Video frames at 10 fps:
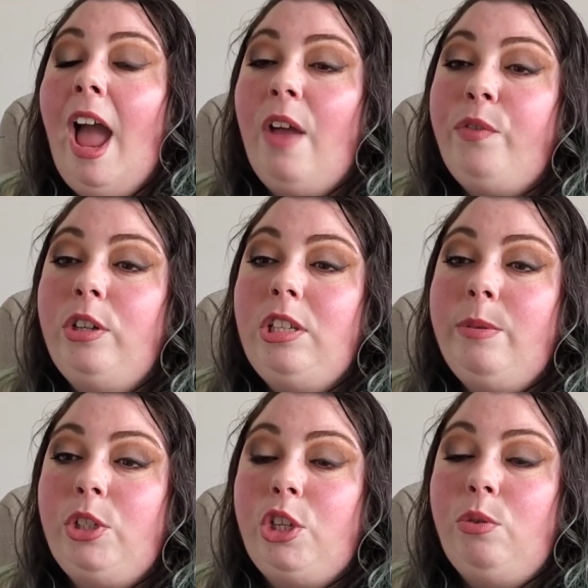At first,
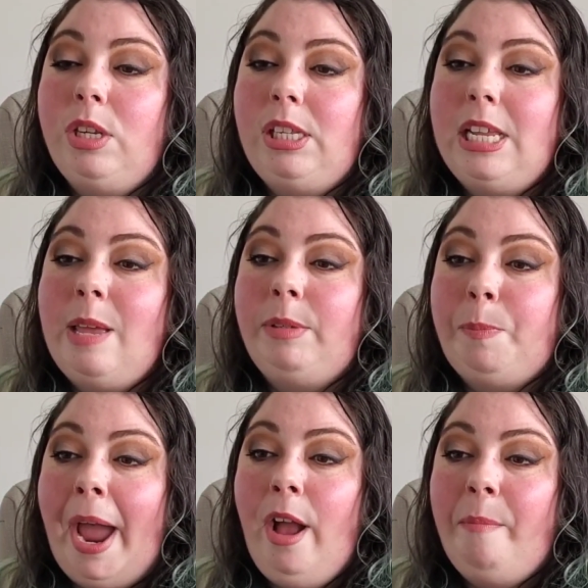it was cute to see them
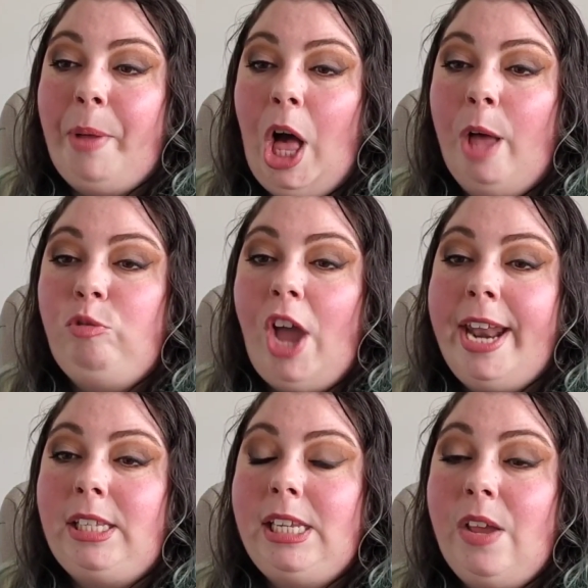spy on Bob,
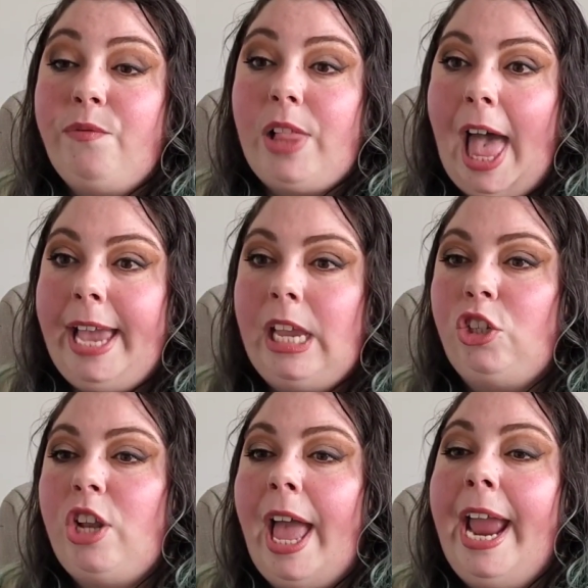try to see it fly
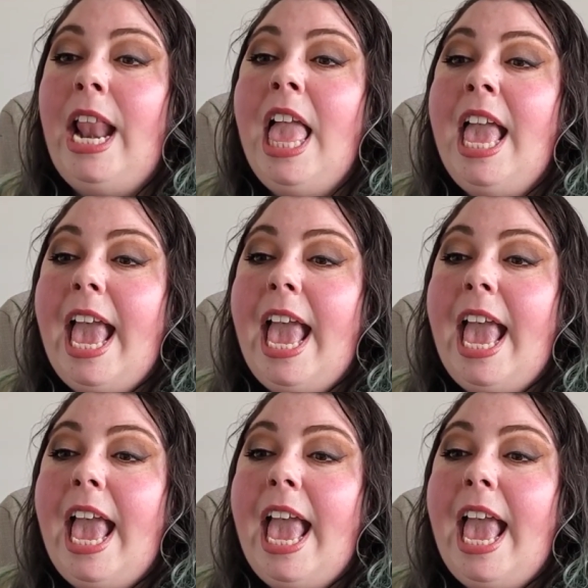each night.